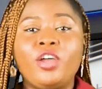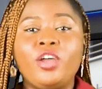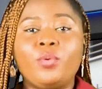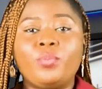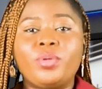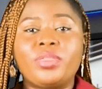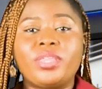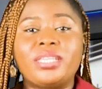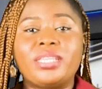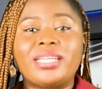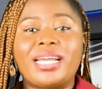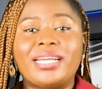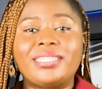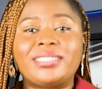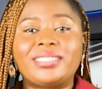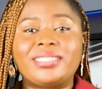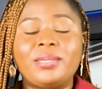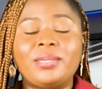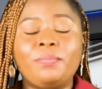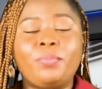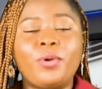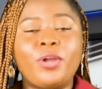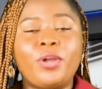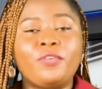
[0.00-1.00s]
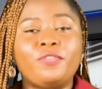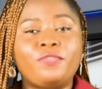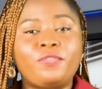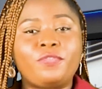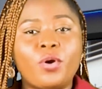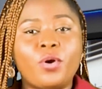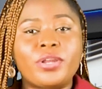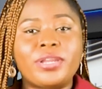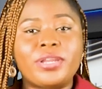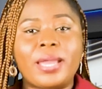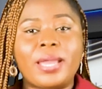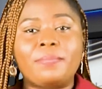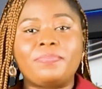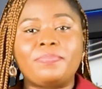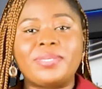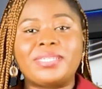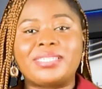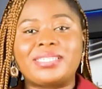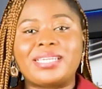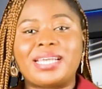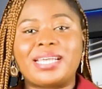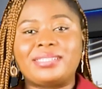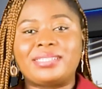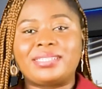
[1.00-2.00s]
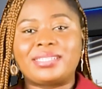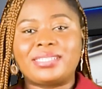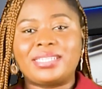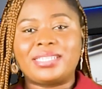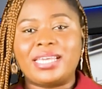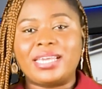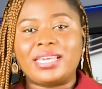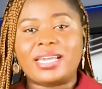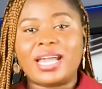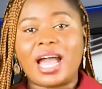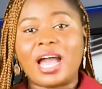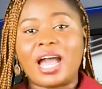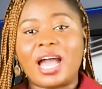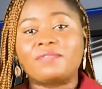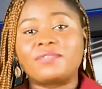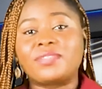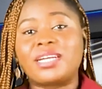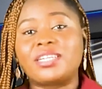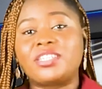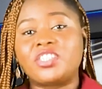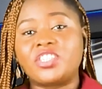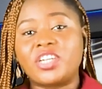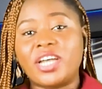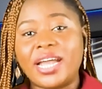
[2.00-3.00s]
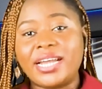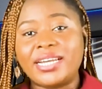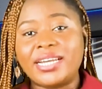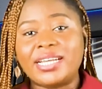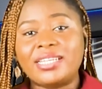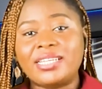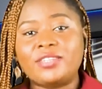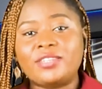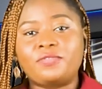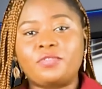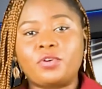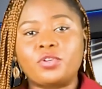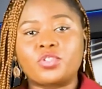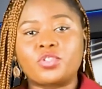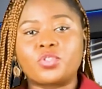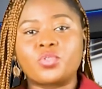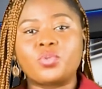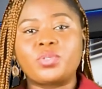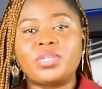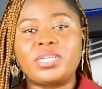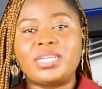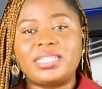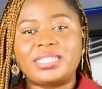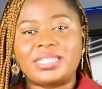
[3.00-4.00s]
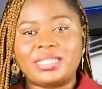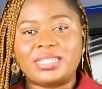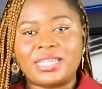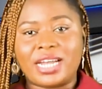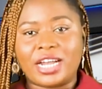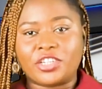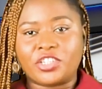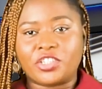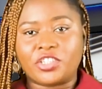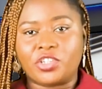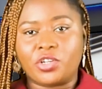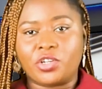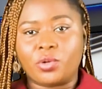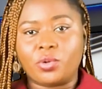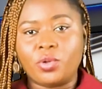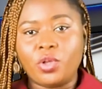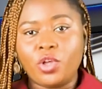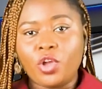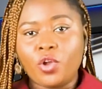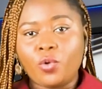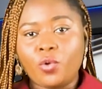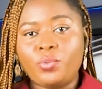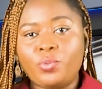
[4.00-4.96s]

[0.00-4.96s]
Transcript: with a 19.49% stake after China's Fosun International,